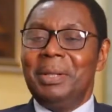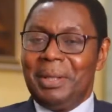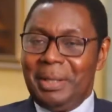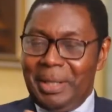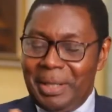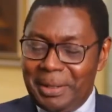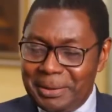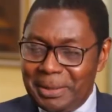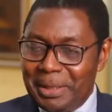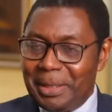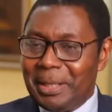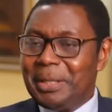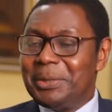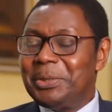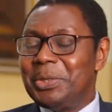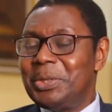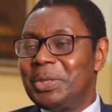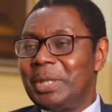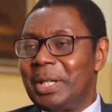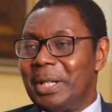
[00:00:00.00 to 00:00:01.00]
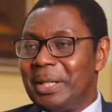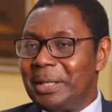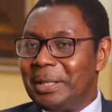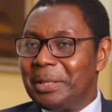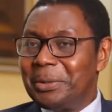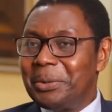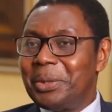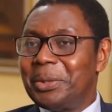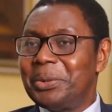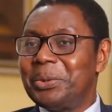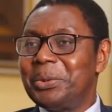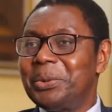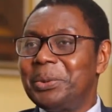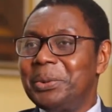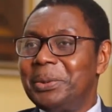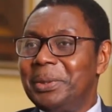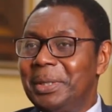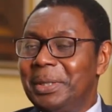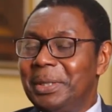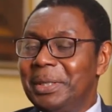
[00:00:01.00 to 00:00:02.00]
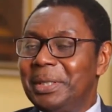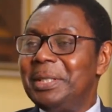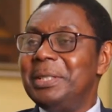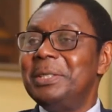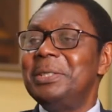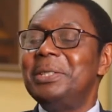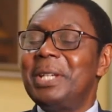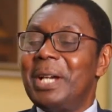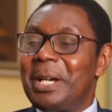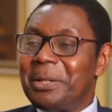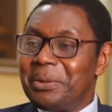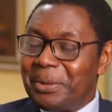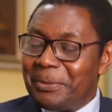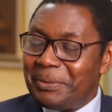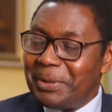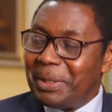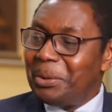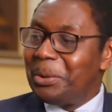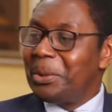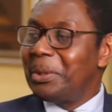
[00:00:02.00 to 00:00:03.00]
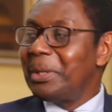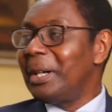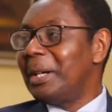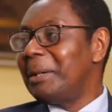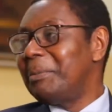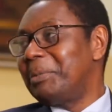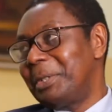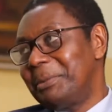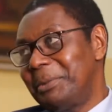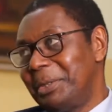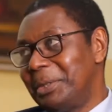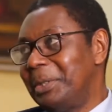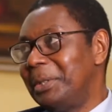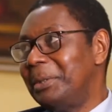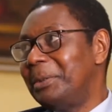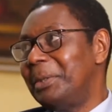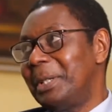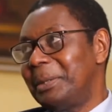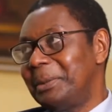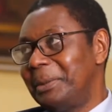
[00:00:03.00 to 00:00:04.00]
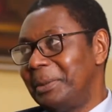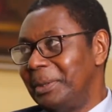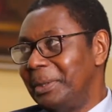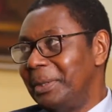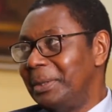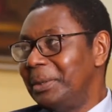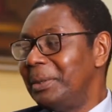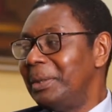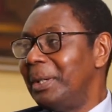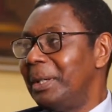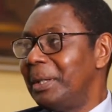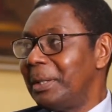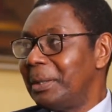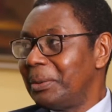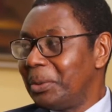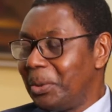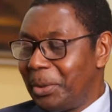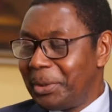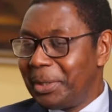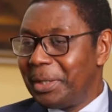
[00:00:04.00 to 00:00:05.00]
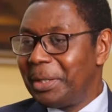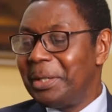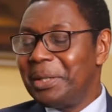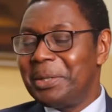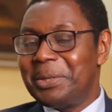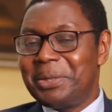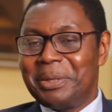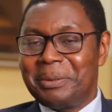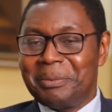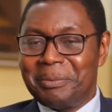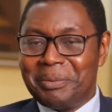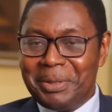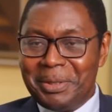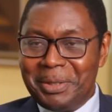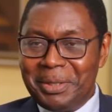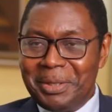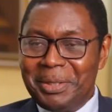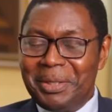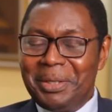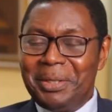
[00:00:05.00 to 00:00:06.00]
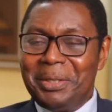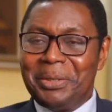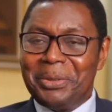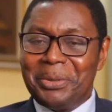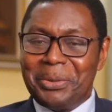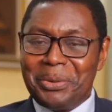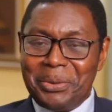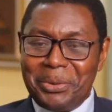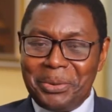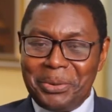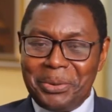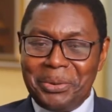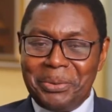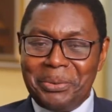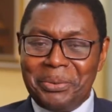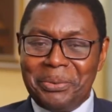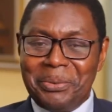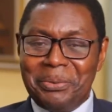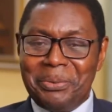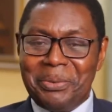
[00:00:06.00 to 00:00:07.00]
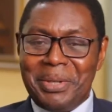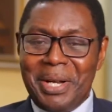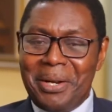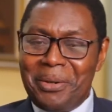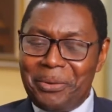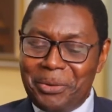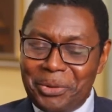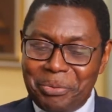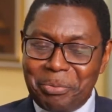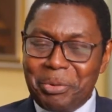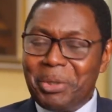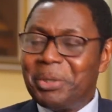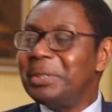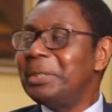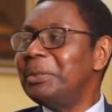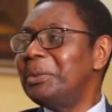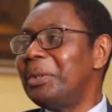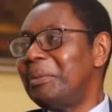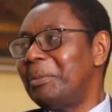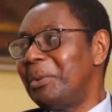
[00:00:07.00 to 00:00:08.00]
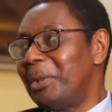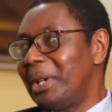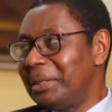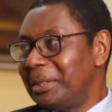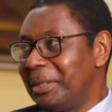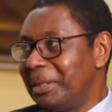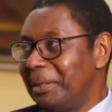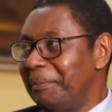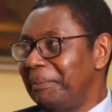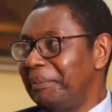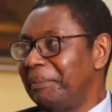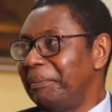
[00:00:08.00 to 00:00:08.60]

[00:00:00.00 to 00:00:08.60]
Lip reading: as the head teacher and also in charge of the local Presbyterian congregation. So I was born in Obuasi